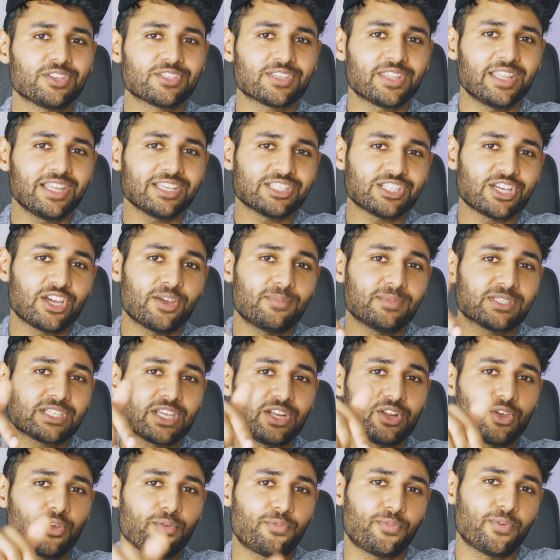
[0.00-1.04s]
so that time is
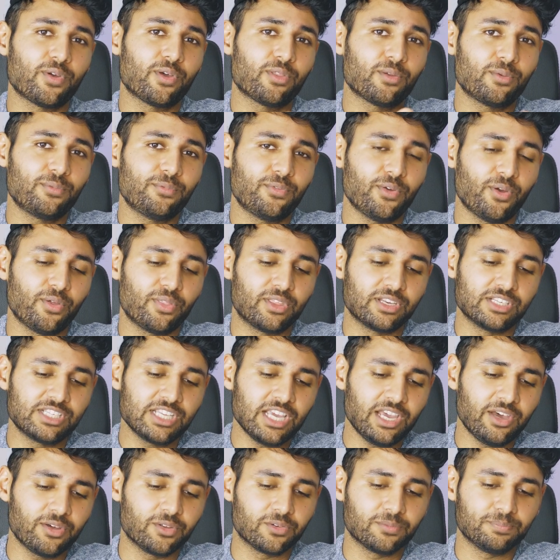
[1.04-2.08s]
going to go further and further
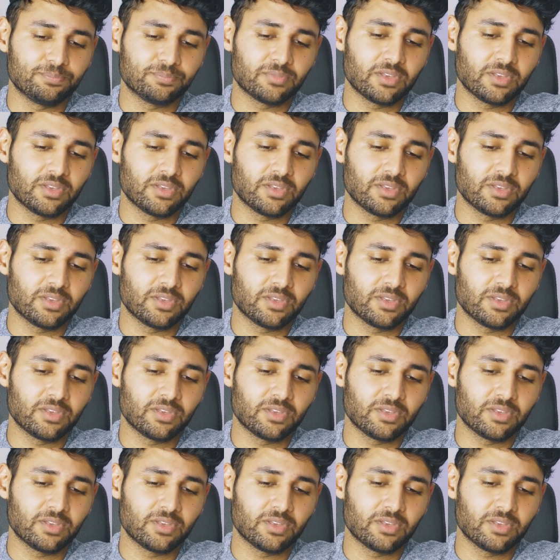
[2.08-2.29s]
down.